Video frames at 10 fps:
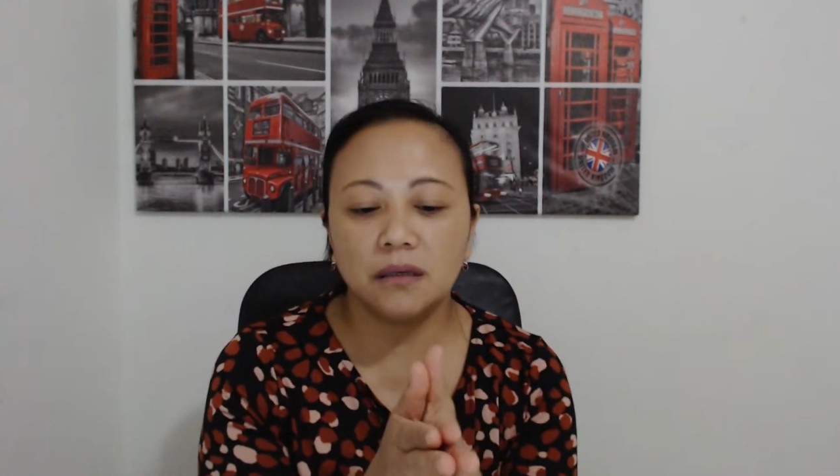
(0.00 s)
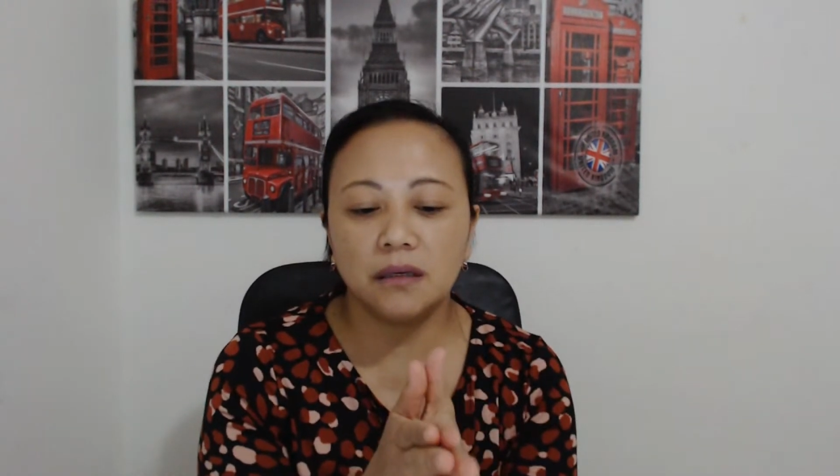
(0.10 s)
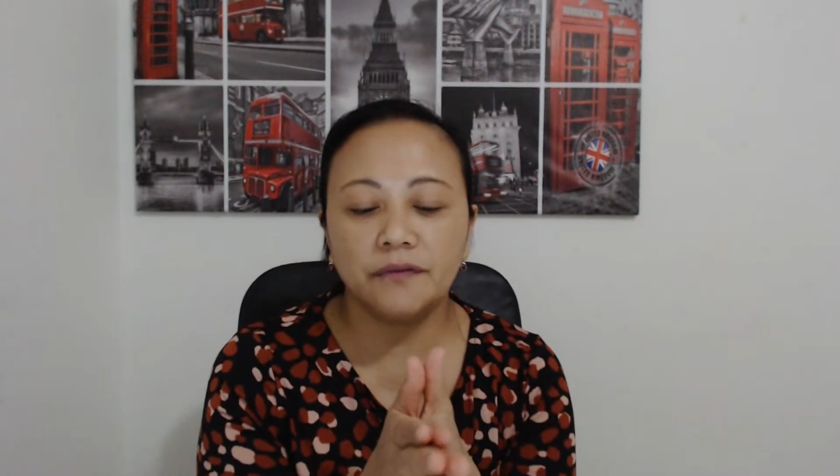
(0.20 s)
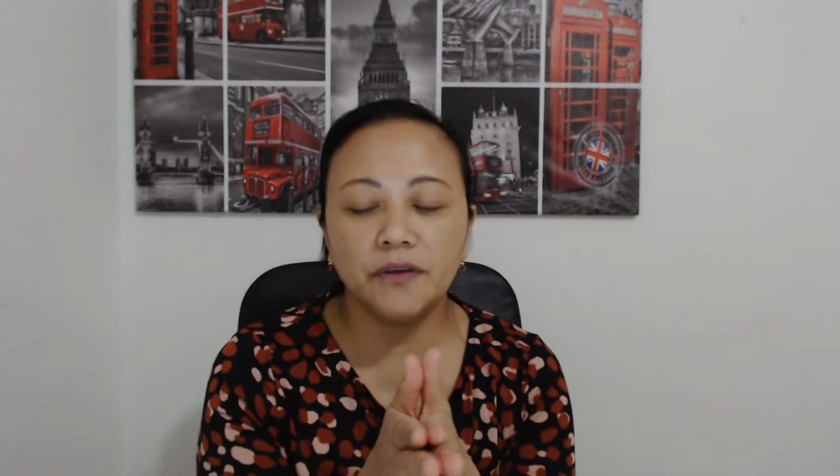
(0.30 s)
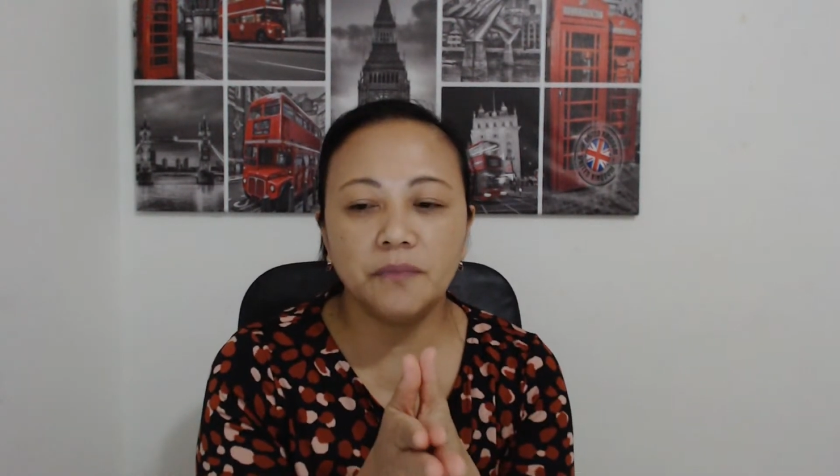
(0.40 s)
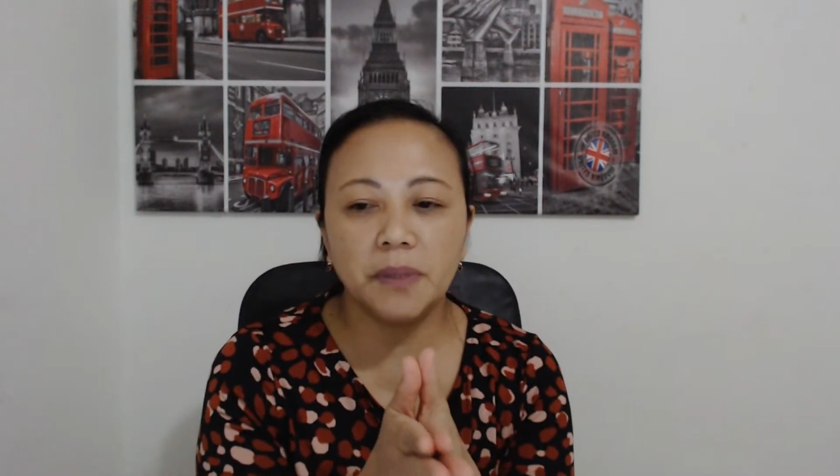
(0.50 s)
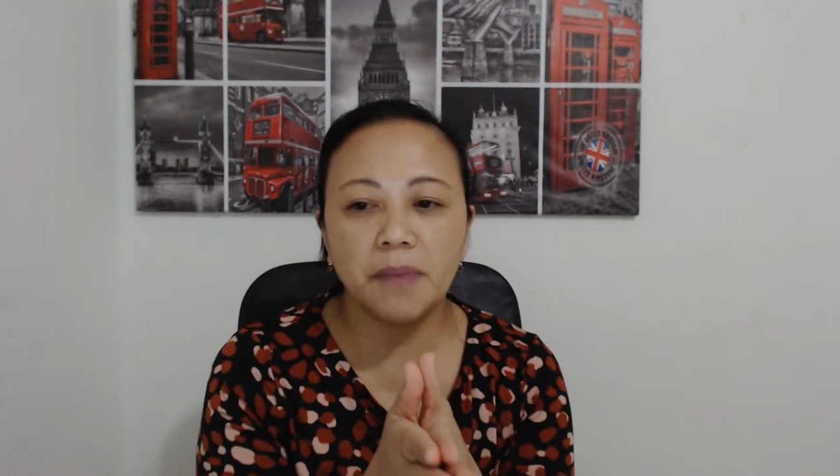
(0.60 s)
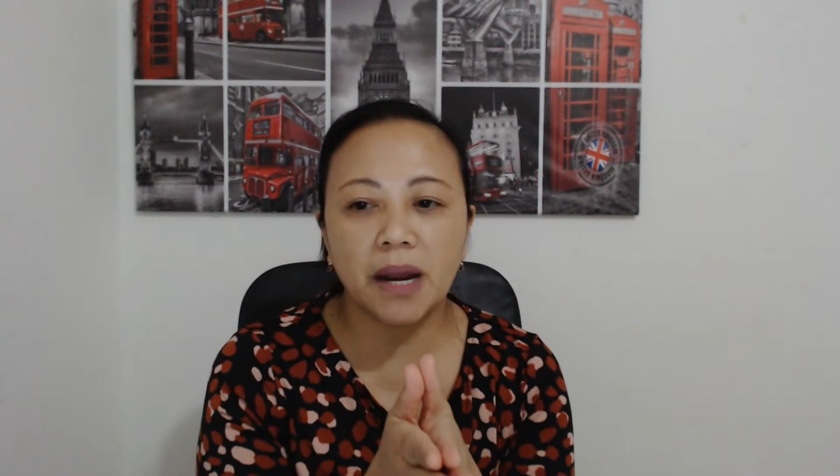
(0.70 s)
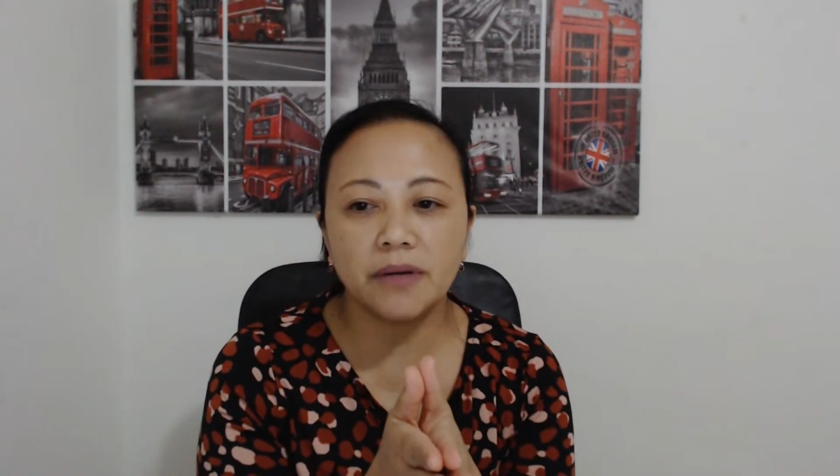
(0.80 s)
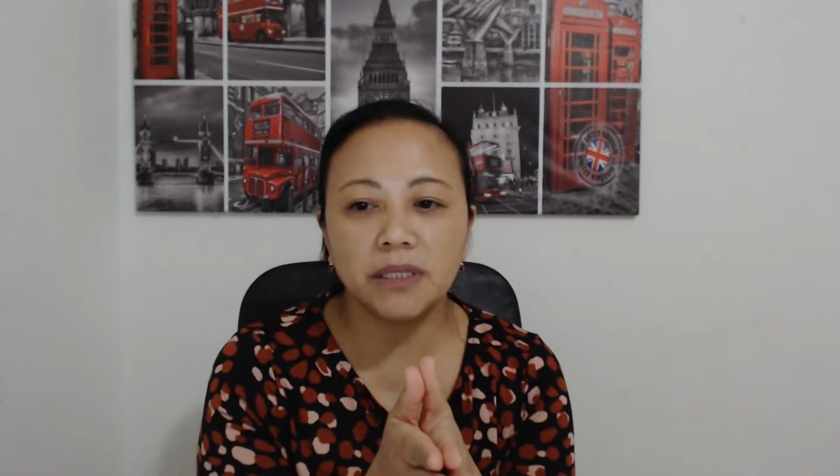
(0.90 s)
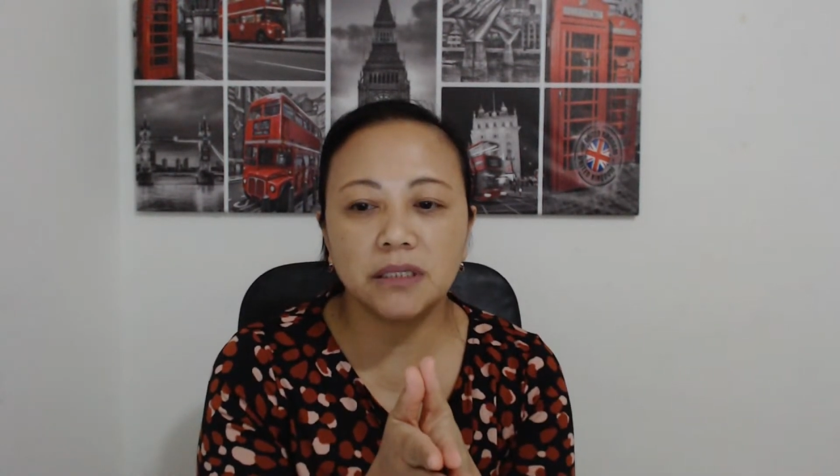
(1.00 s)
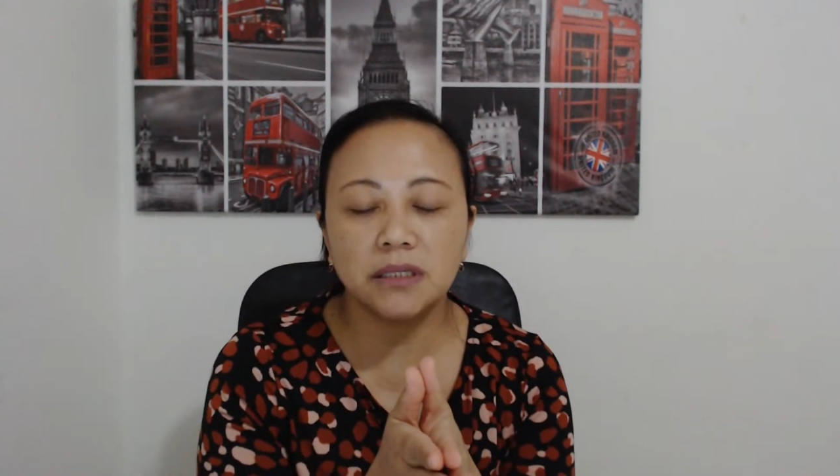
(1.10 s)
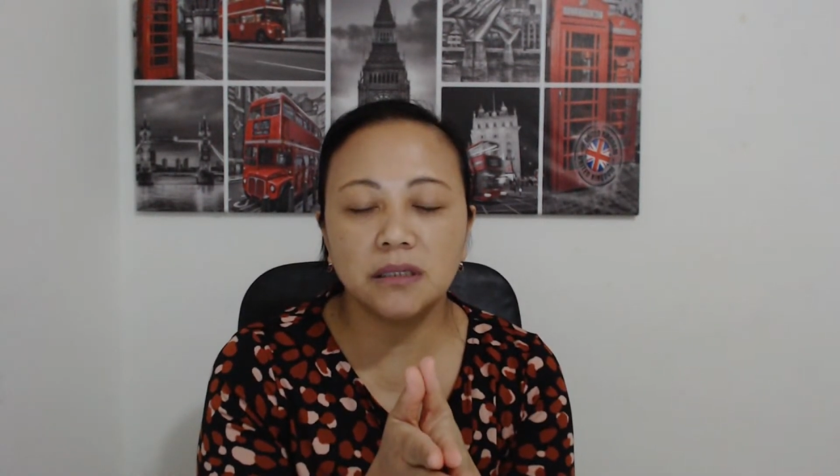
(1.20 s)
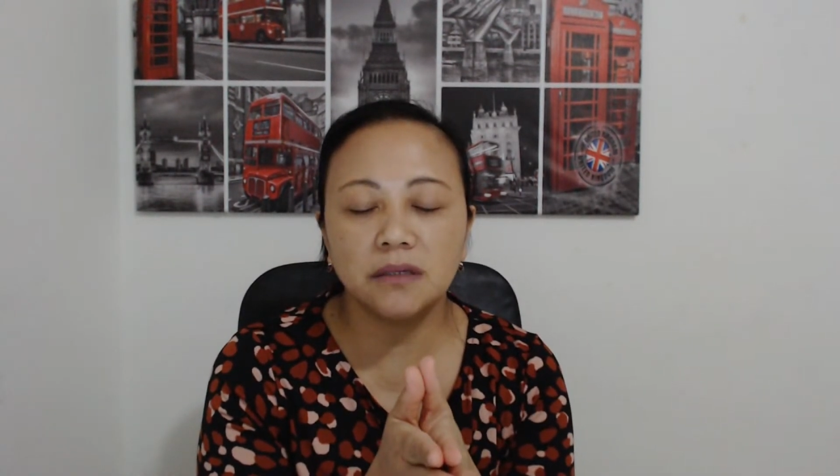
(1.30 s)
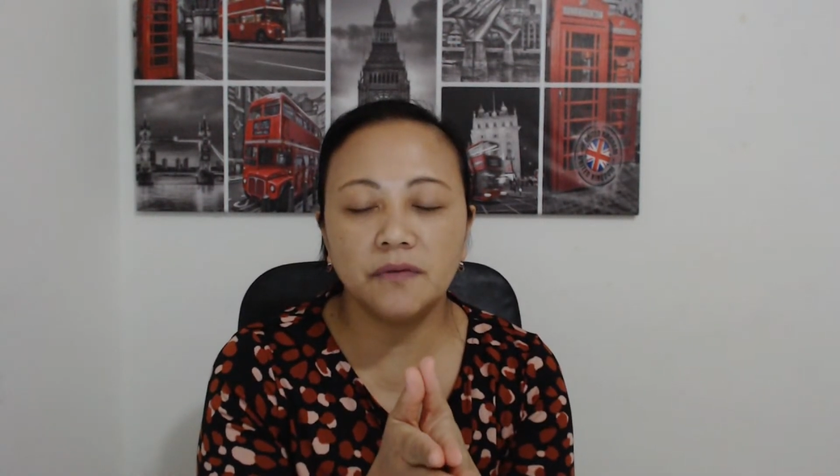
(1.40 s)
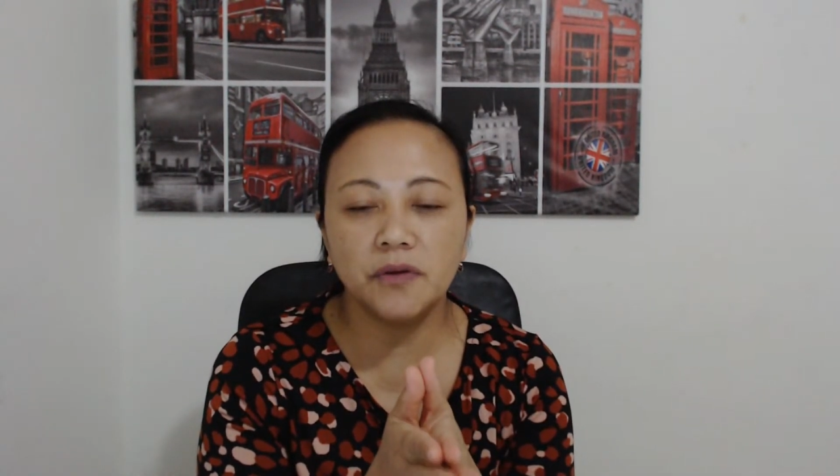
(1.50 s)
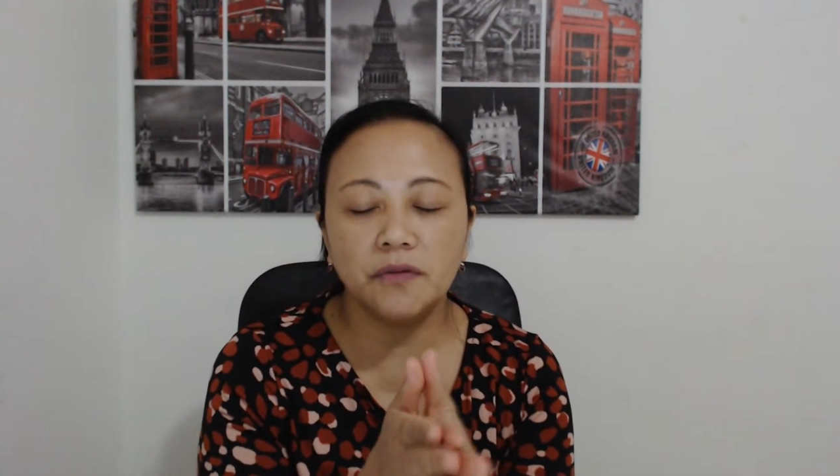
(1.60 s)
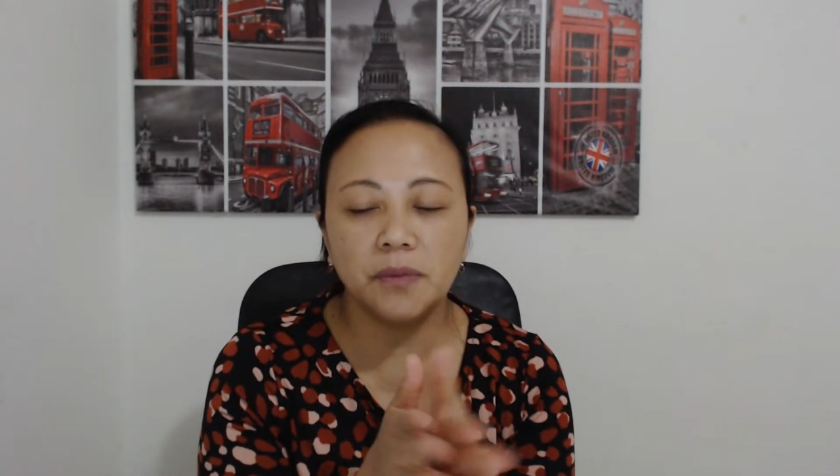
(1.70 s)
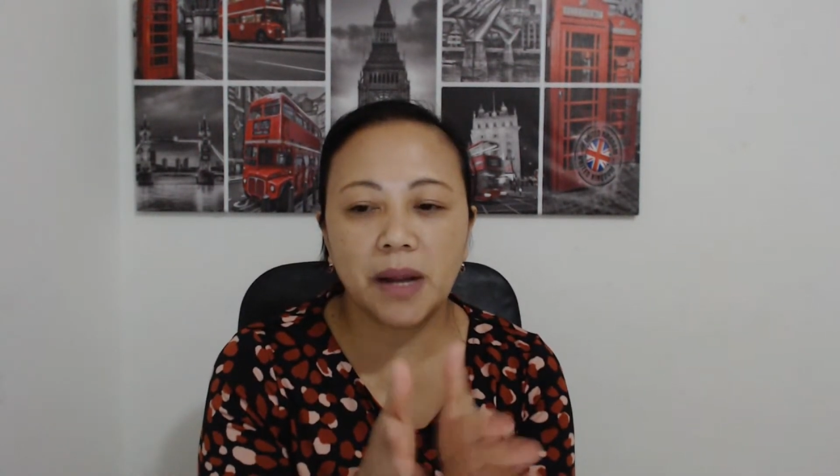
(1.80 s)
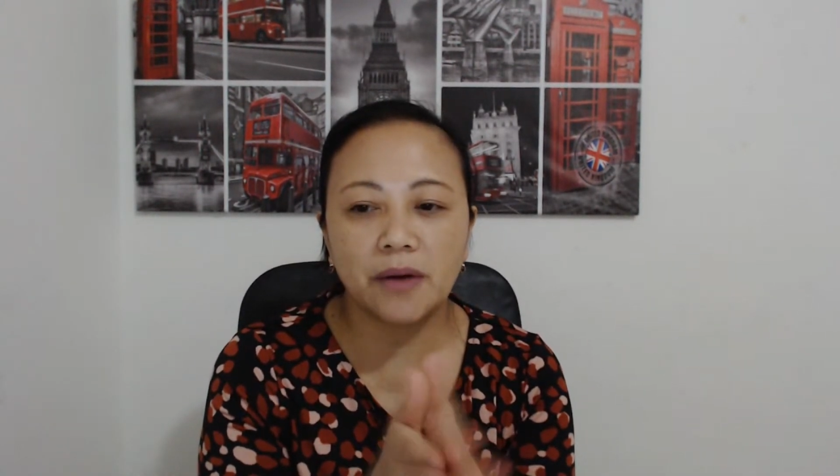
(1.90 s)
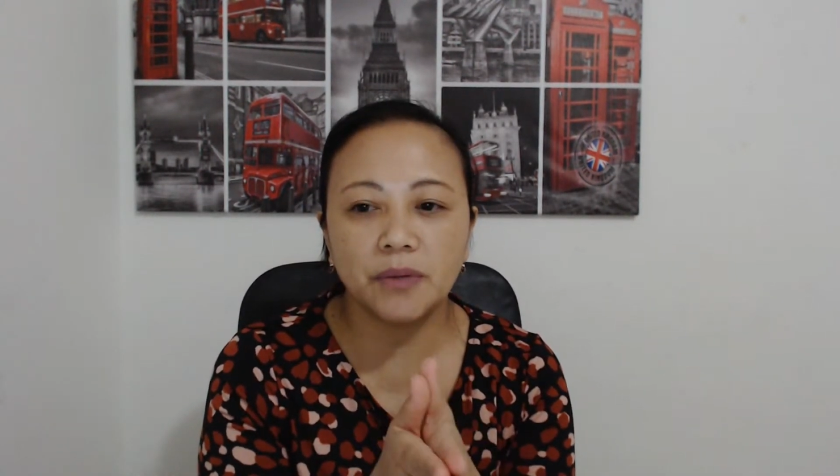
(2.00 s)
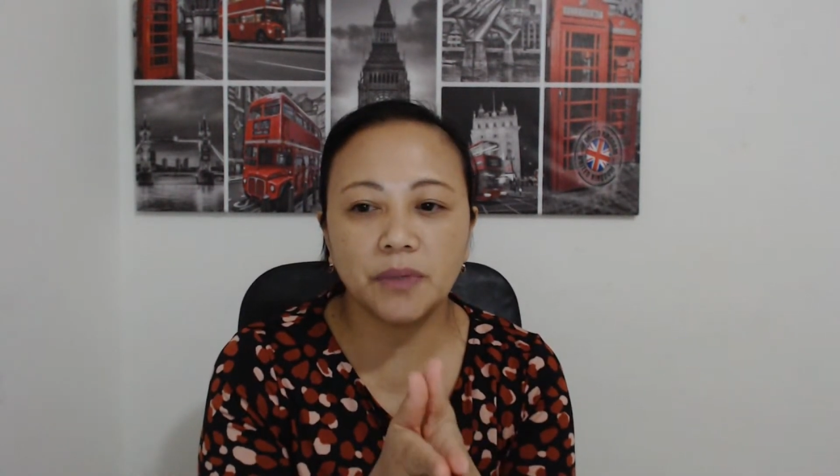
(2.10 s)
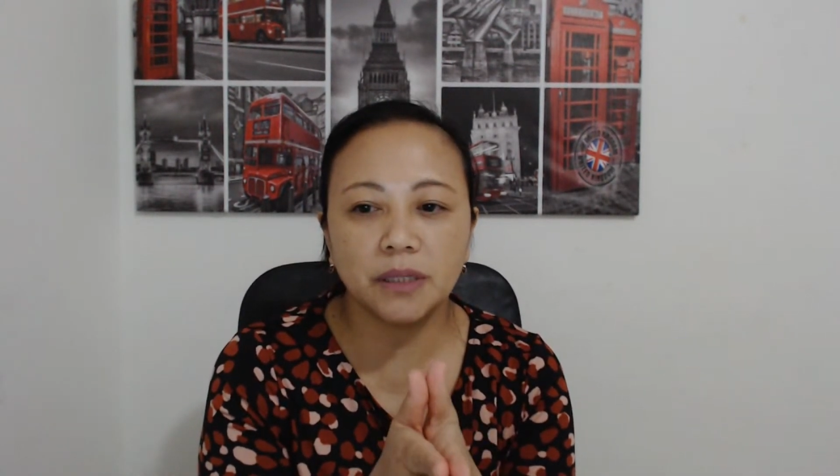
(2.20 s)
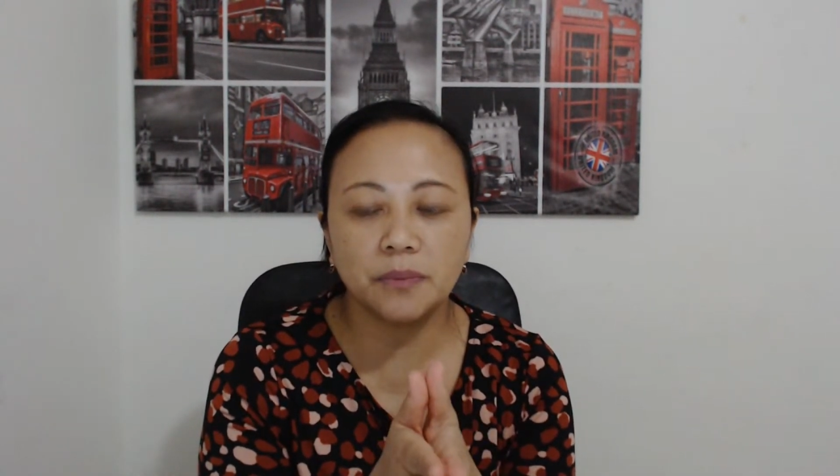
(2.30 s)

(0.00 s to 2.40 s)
If you've been married with